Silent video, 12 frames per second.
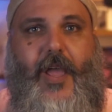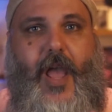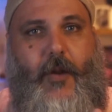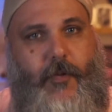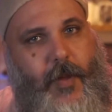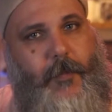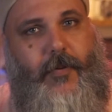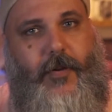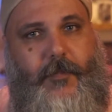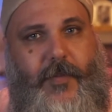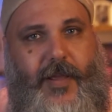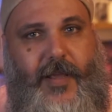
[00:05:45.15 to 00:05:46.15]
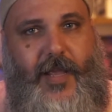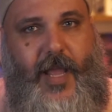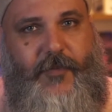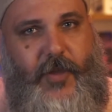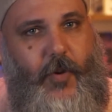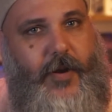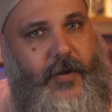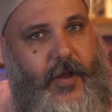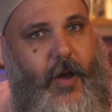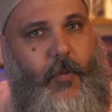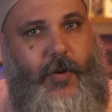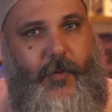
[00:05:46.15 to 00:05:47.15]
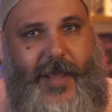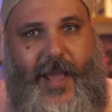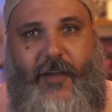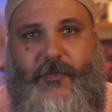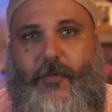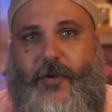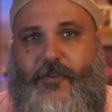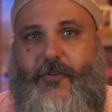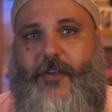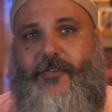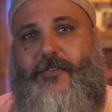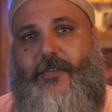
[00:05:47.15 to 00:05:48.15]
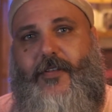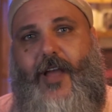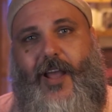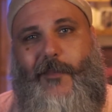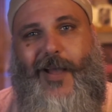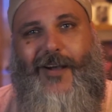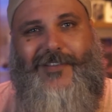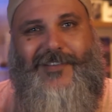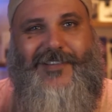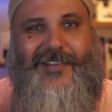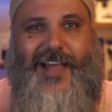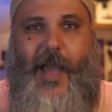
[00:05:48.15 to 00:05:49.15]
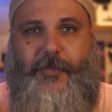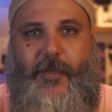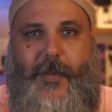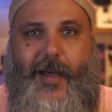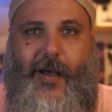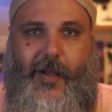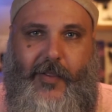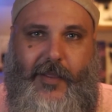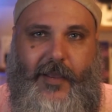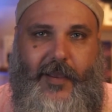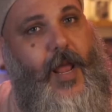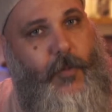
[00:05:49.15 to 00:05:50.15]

And remember, if you want to know when we have more treasures to talk about, slap the bell,